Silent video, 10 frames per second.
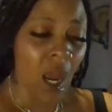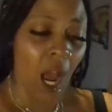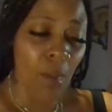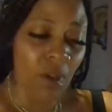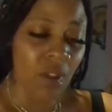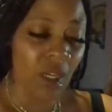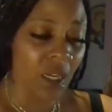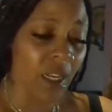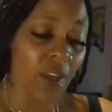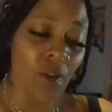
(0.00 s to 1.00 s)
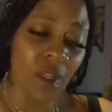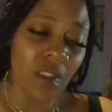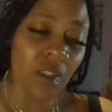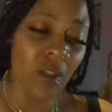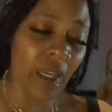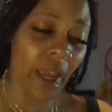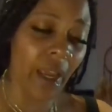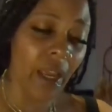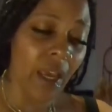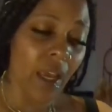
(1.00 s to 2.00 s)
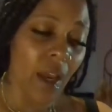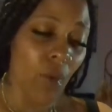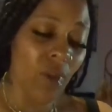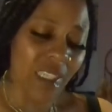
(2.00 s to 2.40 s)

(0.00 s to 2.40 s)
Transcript: I'm also getting that you need to look at what's